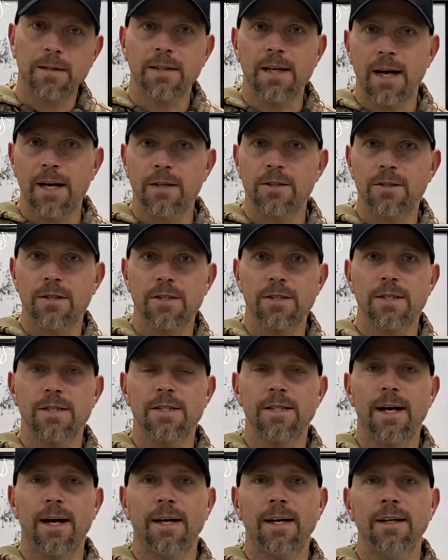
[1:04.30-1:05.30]
that in just a
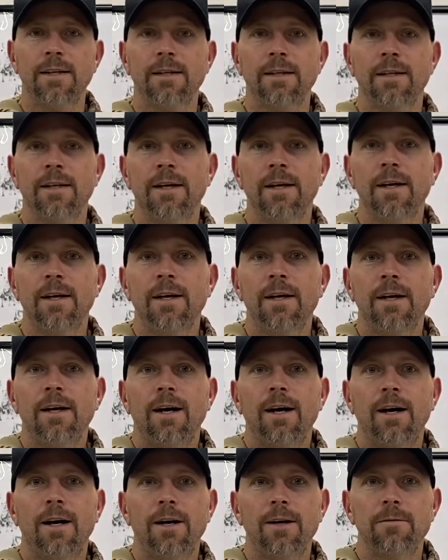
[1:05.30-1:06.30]
second.
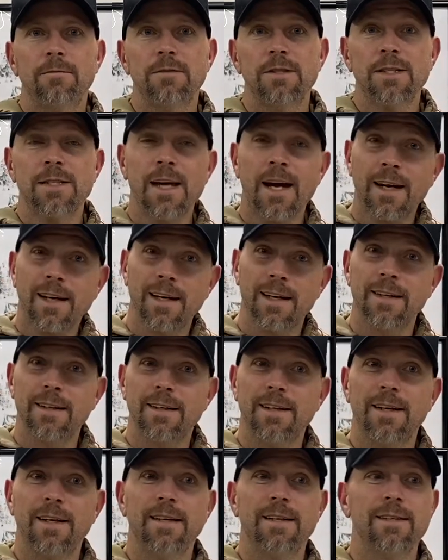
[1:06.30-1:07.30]
Second
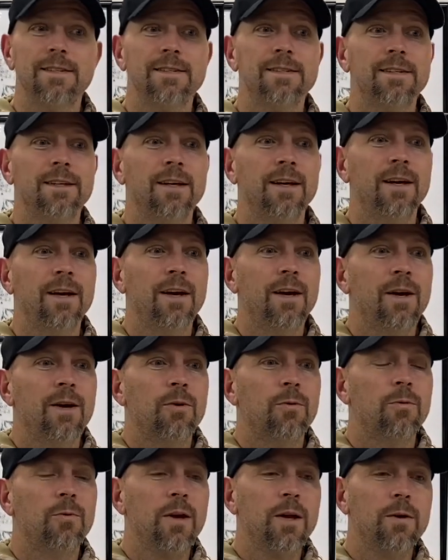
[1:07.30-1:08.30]
is
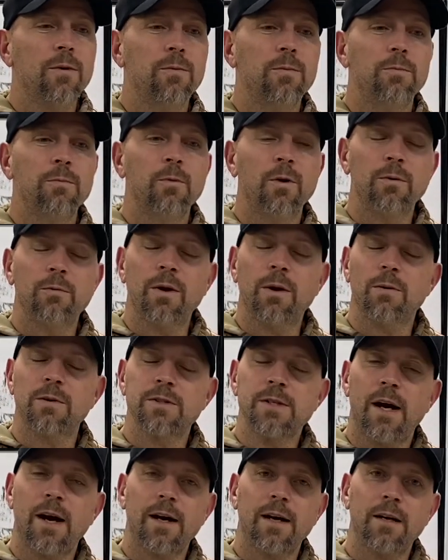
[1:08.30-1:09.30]
when we were
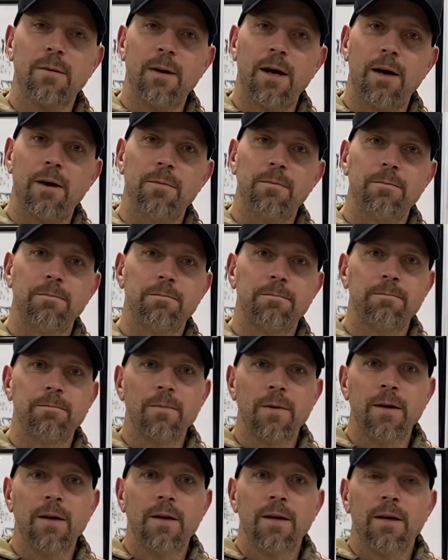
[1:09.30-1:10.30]
talking about
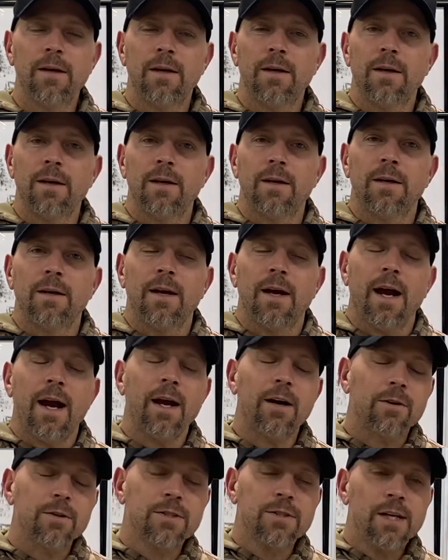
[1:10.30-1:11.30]

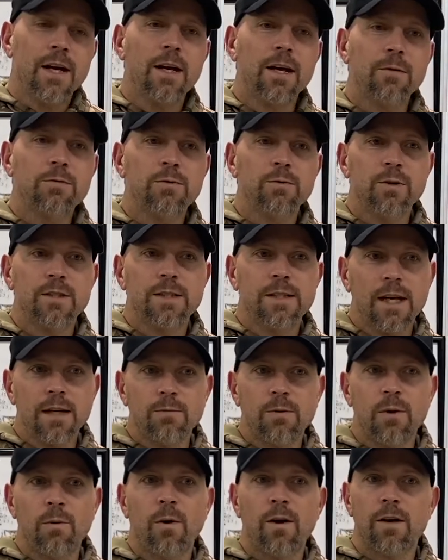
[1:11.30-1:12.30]
arrow setups, we said
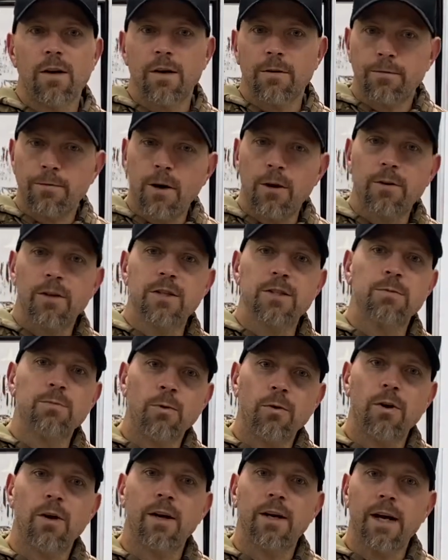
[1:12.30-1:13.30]
we wanted to focus
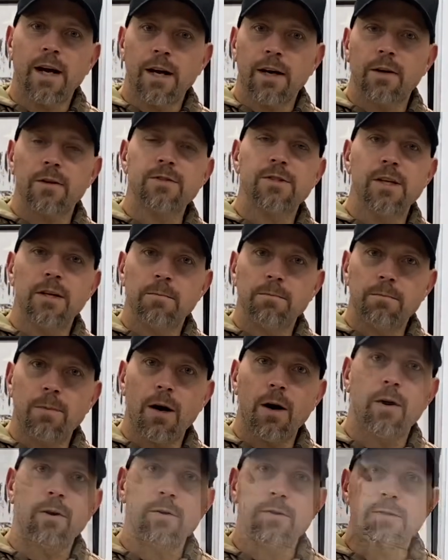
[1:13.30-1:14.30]
more on arrows than
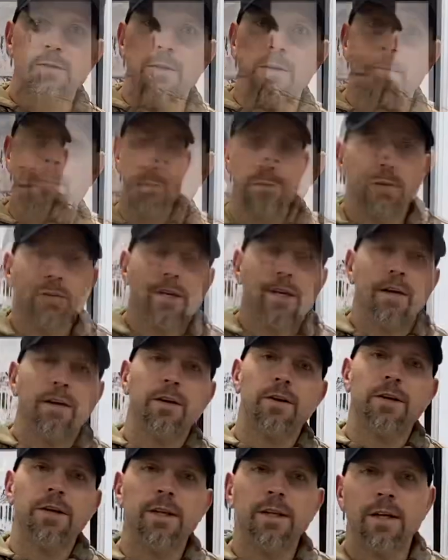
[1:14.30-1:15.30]
bows. So the other
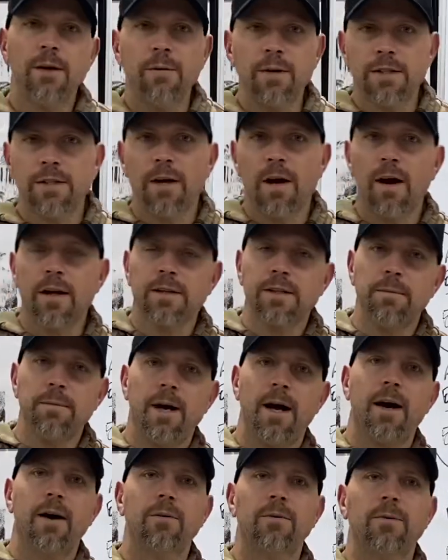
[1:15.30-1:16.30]
thing that we talked
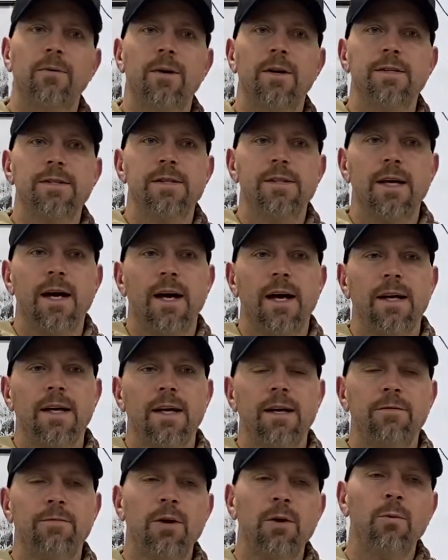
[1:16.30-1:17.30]
about was that
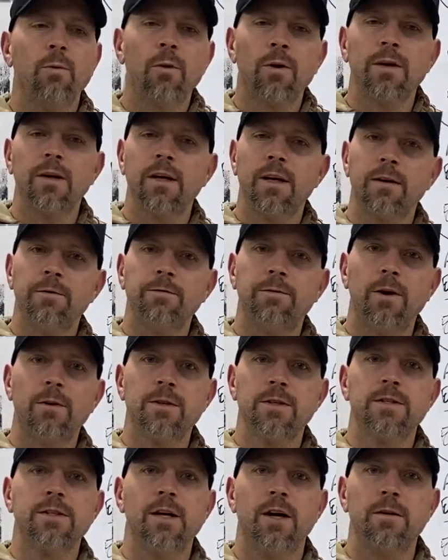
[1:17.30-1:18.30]
if we weren't gonna
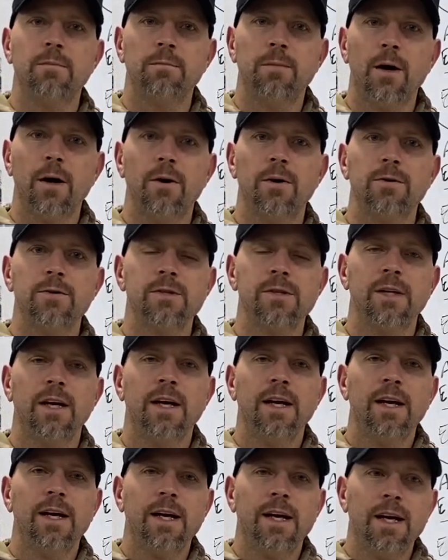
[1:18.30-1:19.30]
focus on bows,
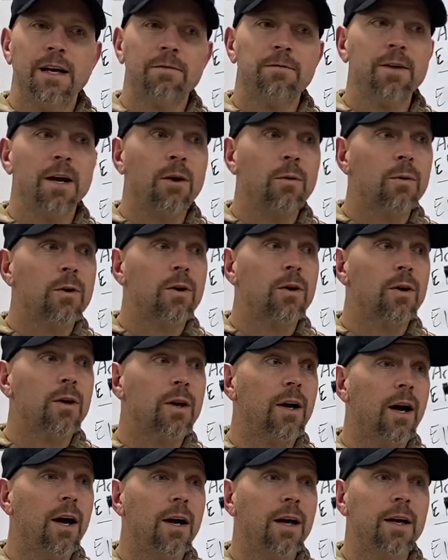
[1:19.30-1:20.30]
if there
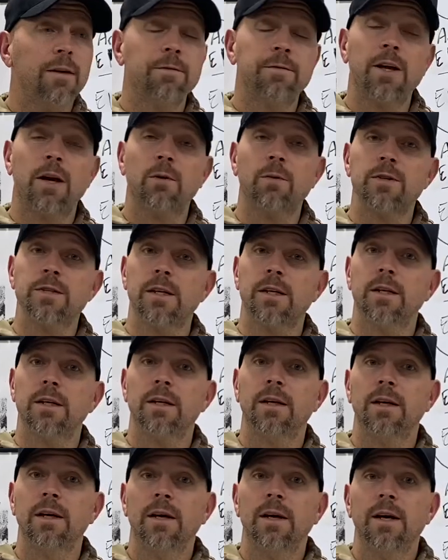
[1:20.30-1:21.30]
was an
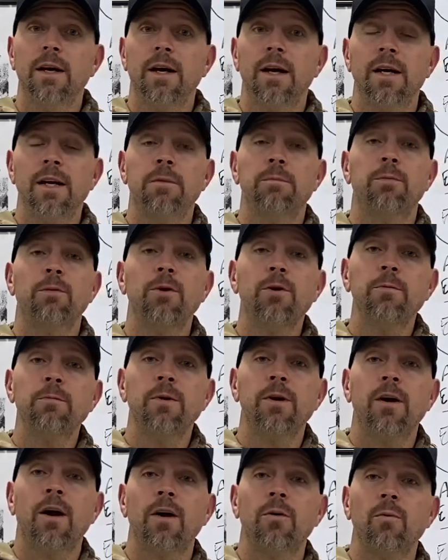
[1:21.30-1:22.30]

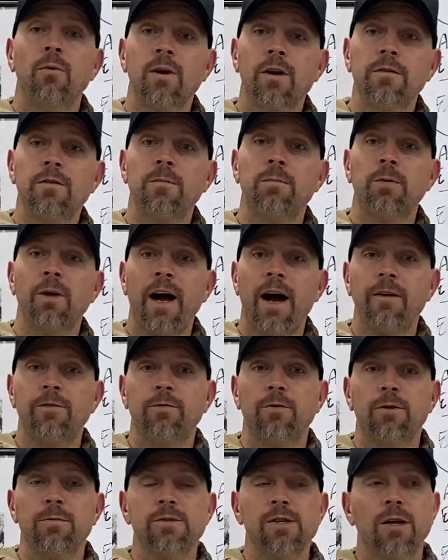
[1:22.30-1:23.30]
improvement on one of the
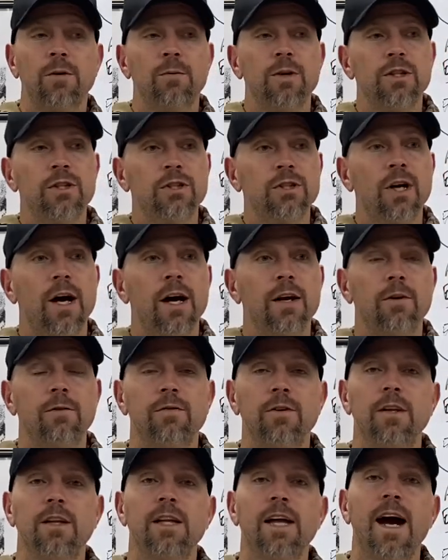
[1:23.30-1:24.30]
platforms that we shot over
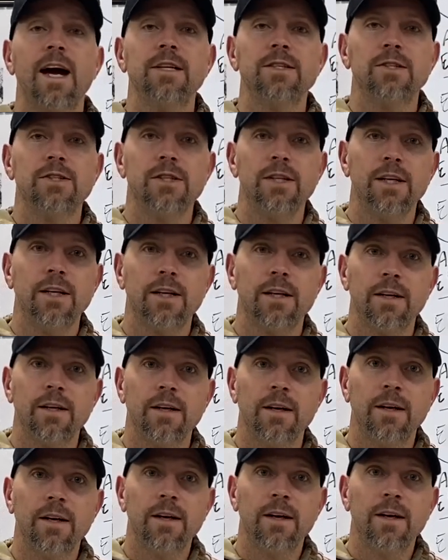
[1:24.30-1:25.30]
the last year,
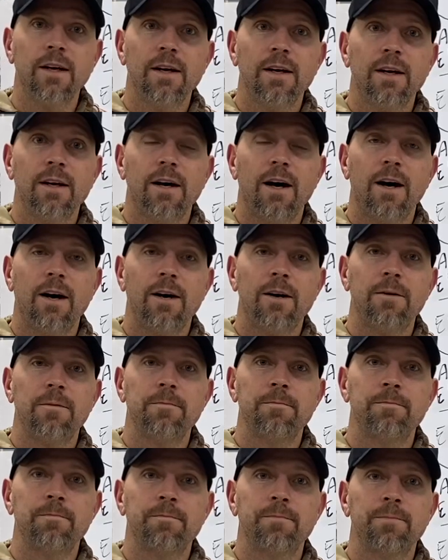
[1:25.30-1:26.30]

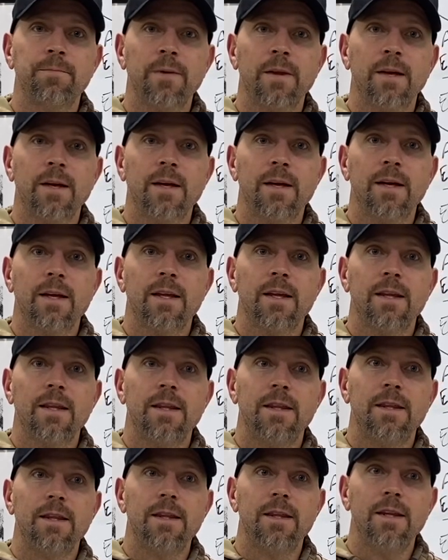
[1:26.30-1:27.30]

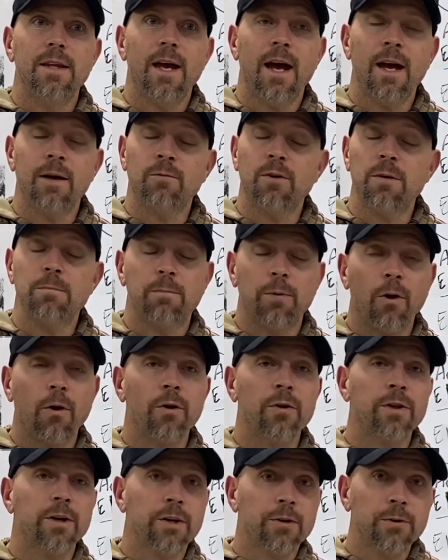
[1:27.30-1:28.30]
and we
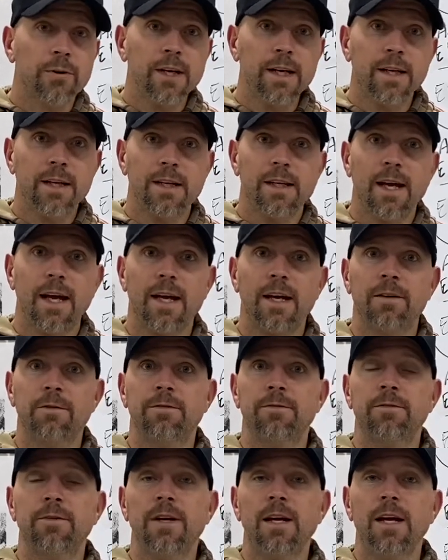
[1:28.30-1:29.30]
both agreed that if